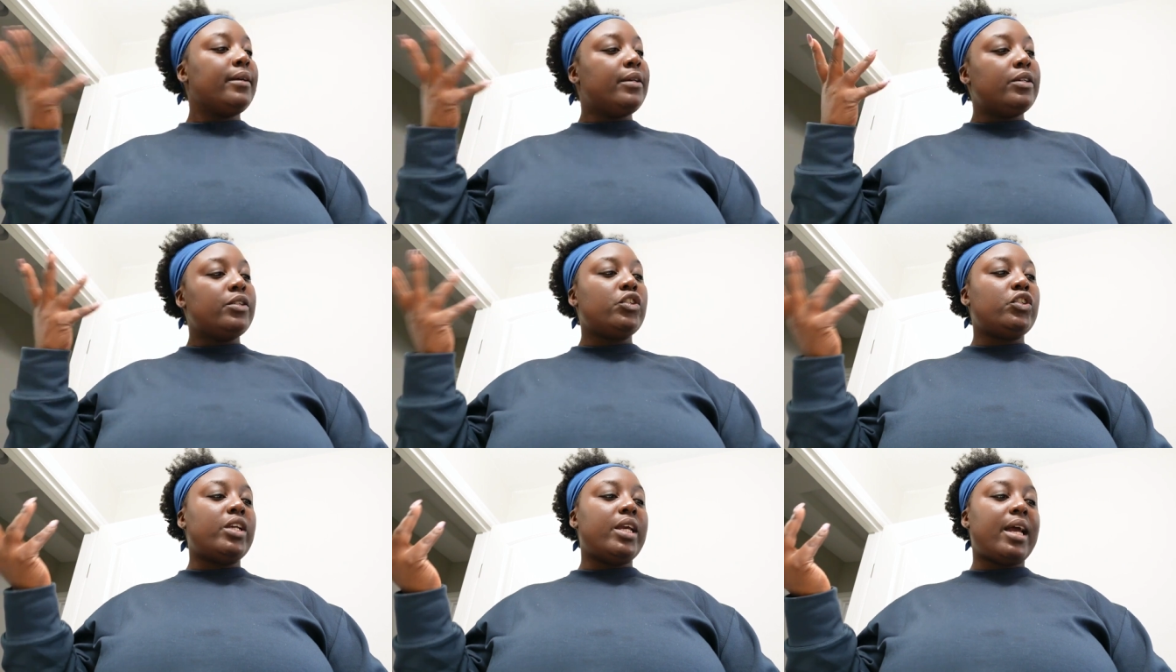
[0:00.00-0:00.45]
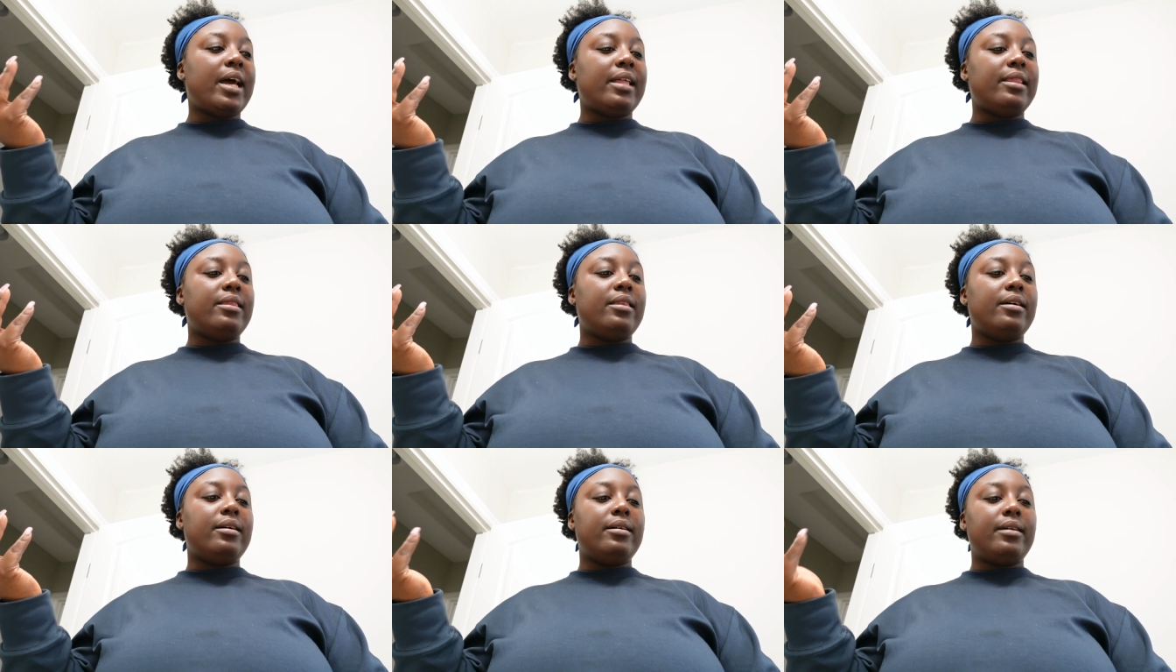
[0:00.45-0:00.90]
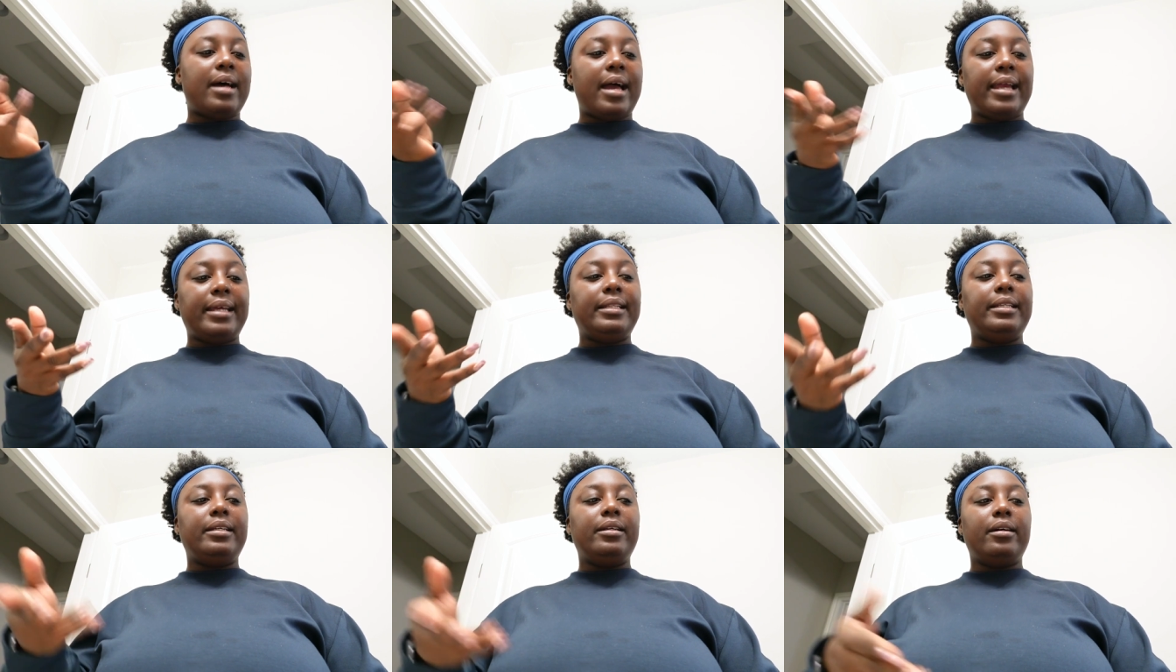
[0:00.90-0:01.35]
she had the
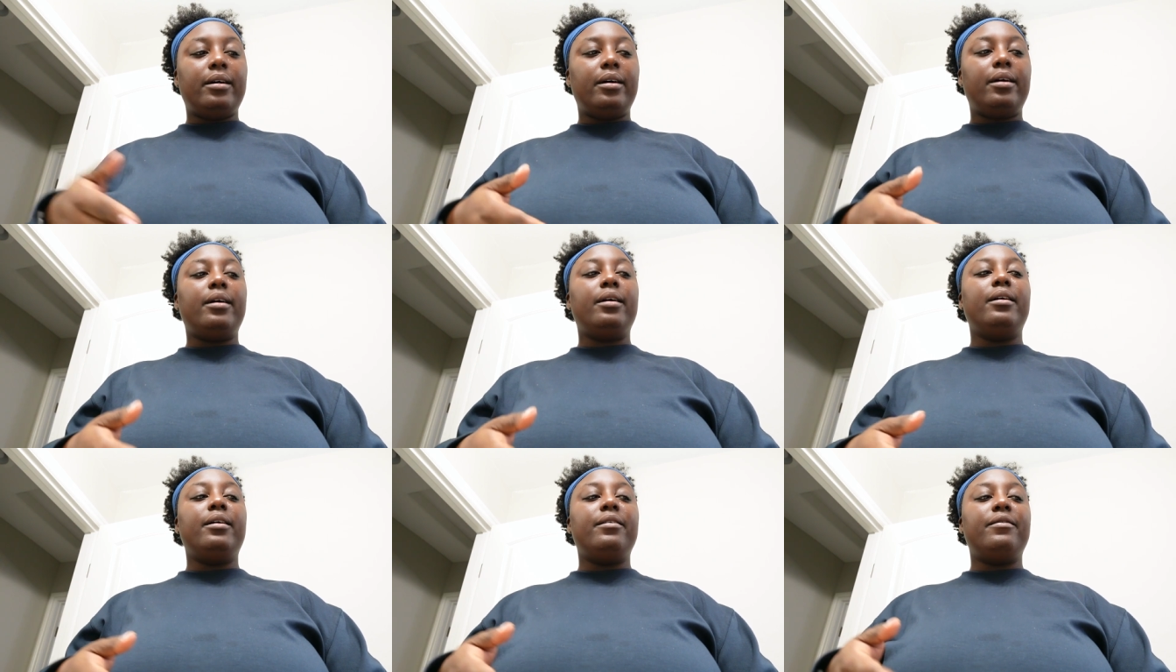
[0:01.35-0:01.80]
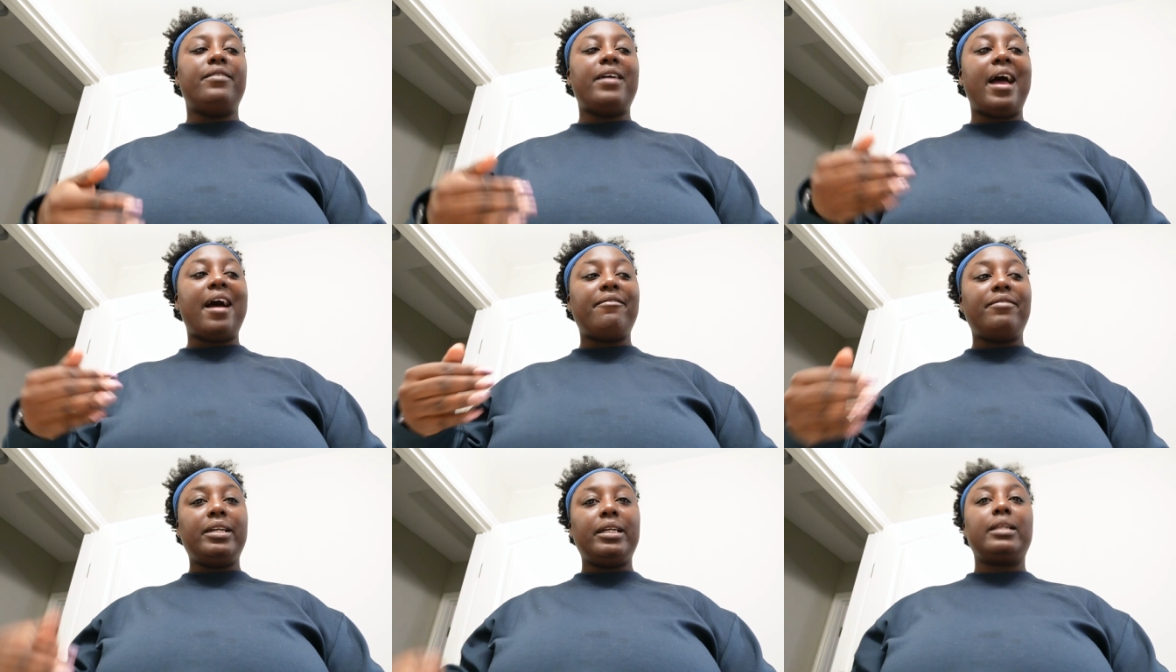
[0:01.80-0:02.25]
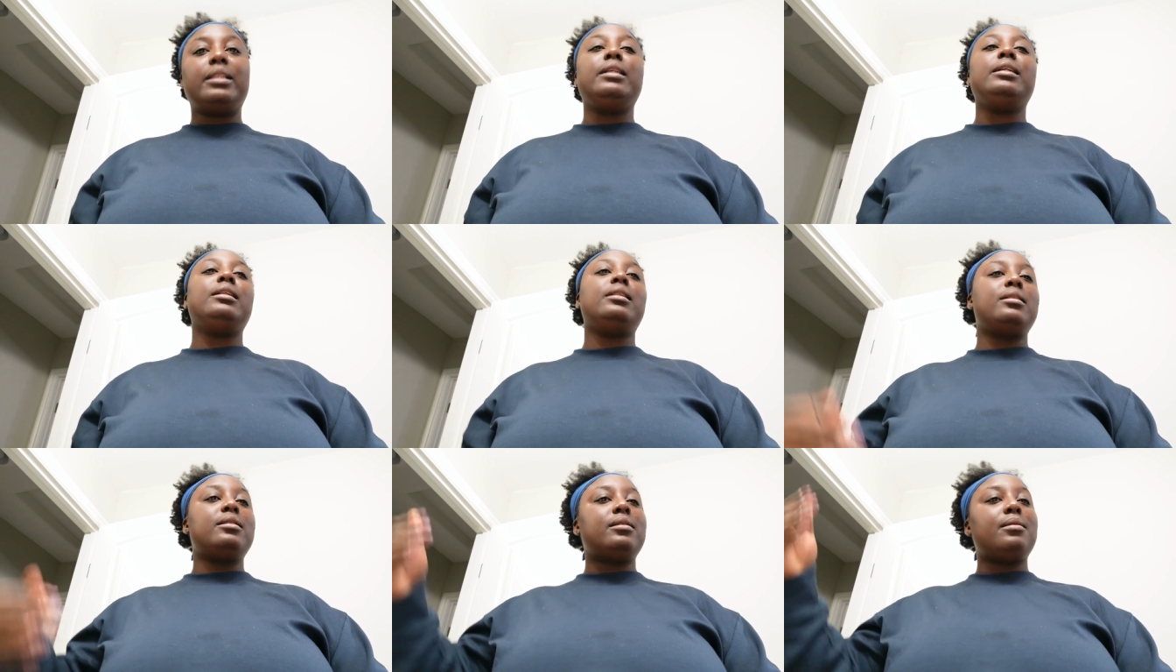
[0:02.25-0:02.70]
idea of having
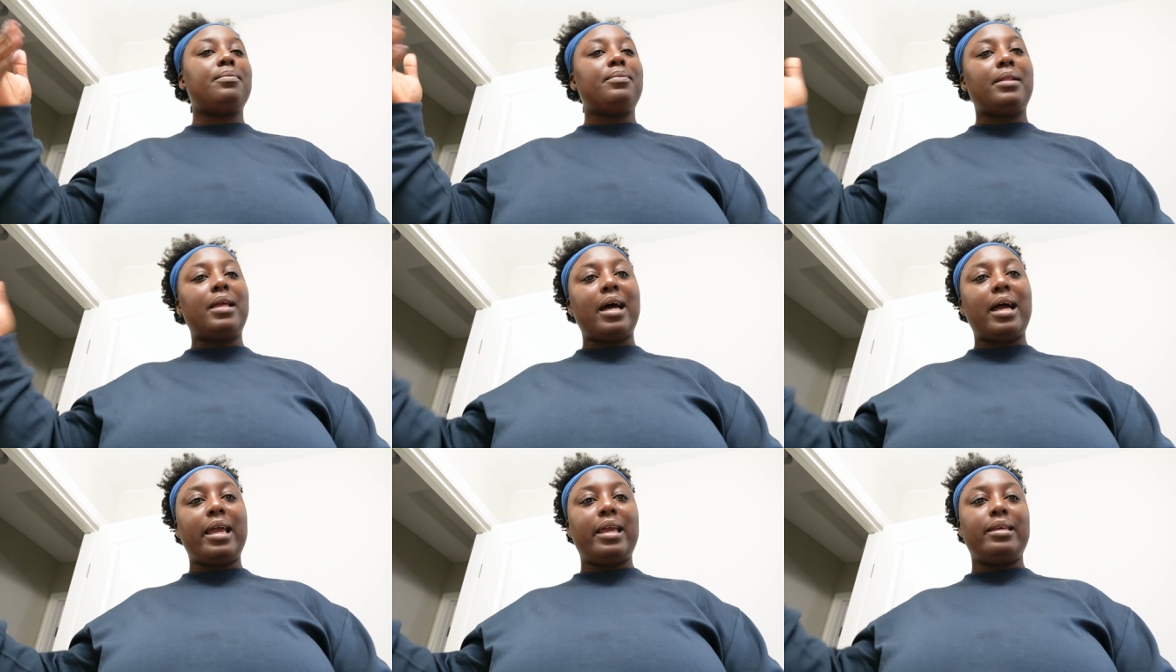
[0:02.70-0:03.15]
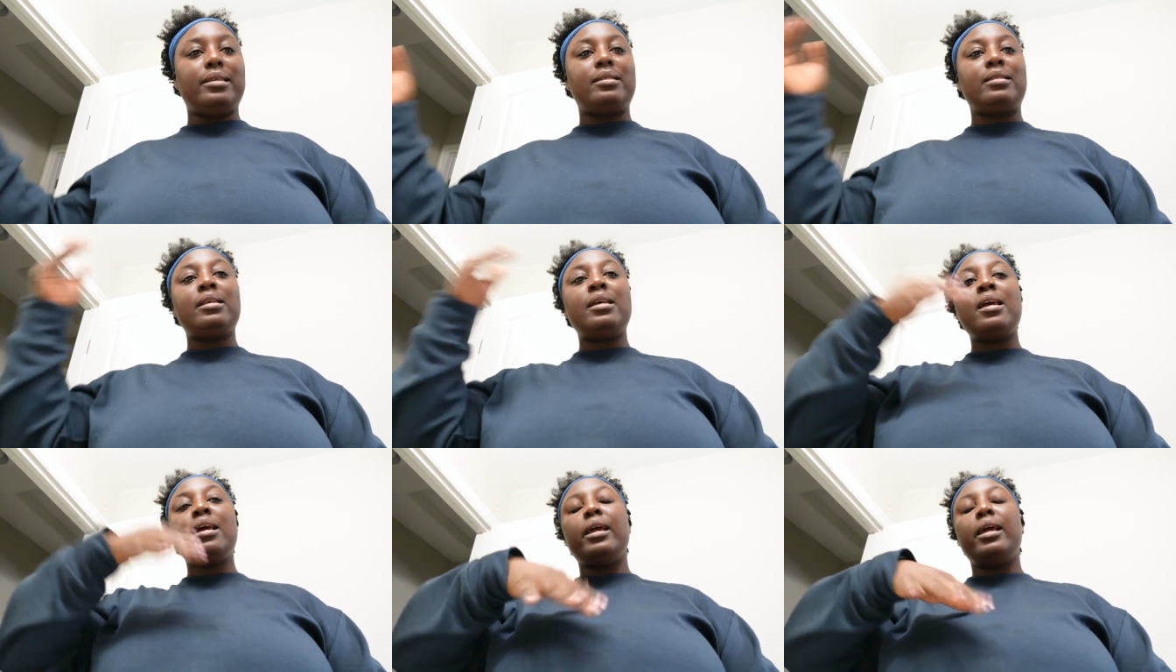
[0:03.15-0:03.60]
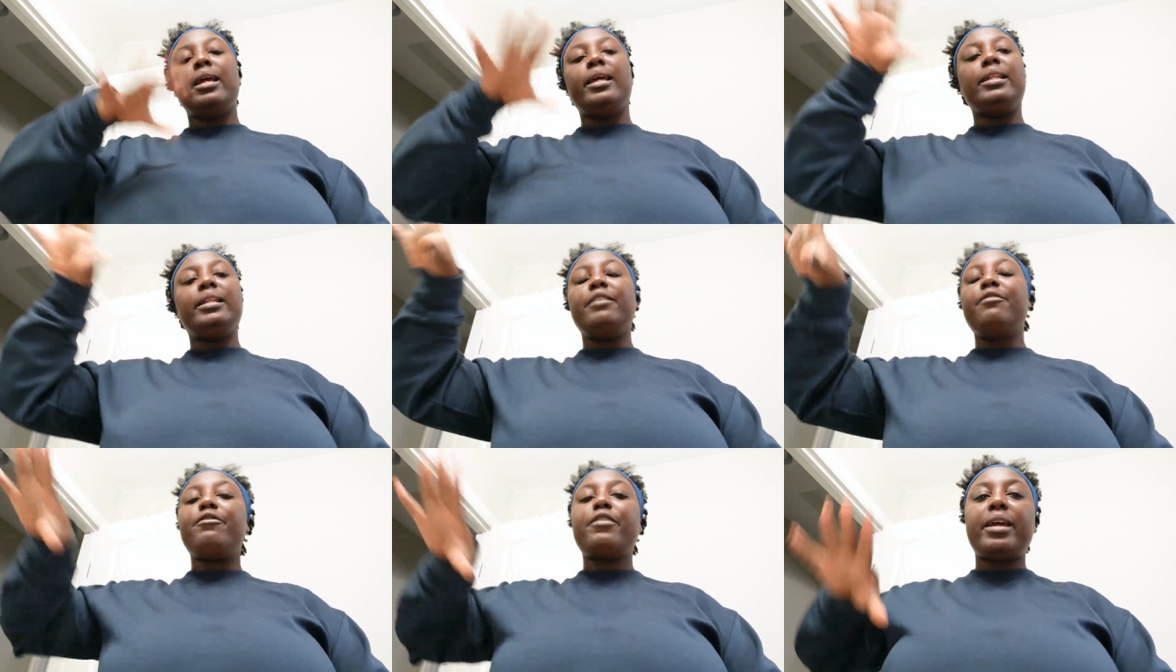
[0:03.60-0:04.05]
cleaning supplies
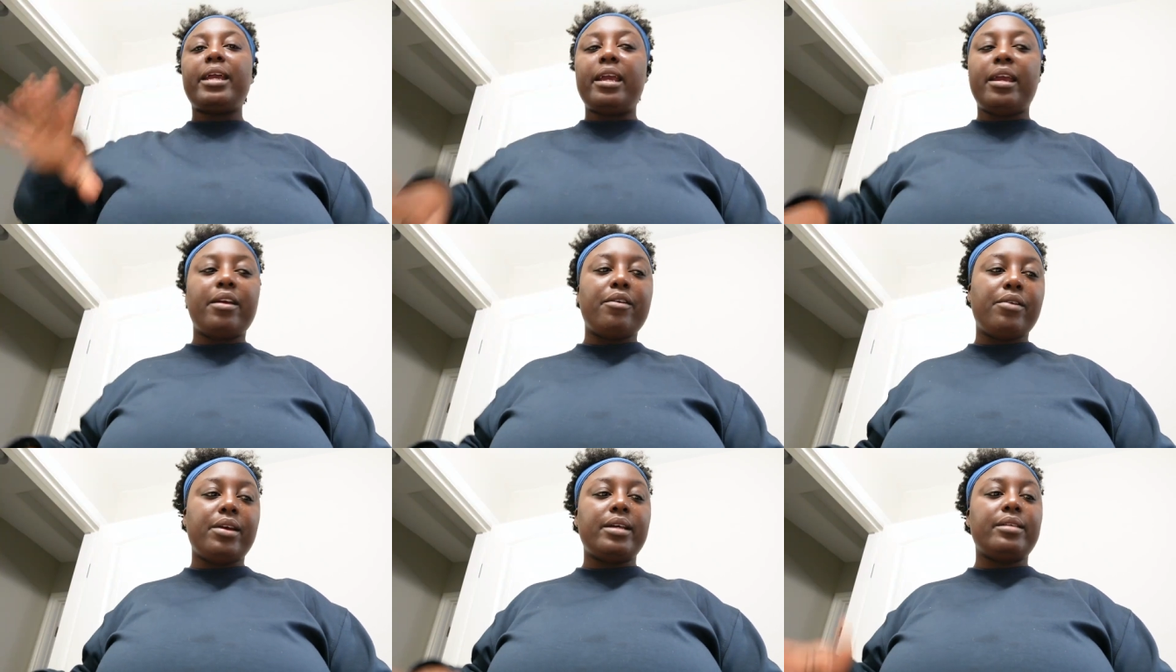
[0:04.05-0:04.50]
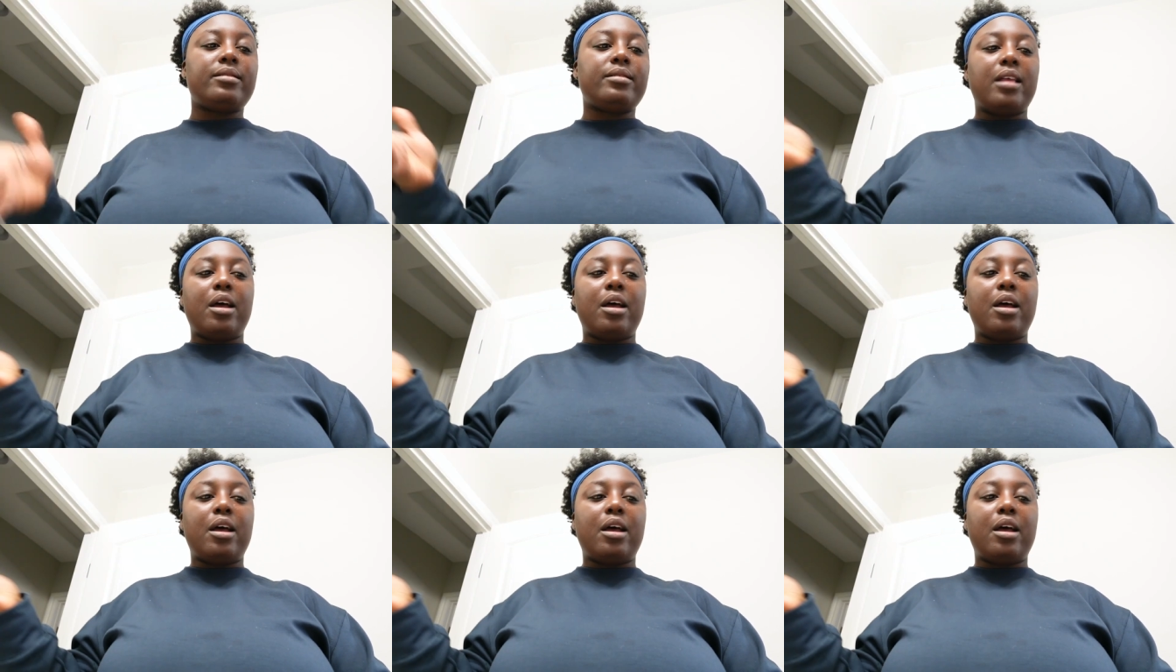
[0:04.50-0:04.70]
in different areas.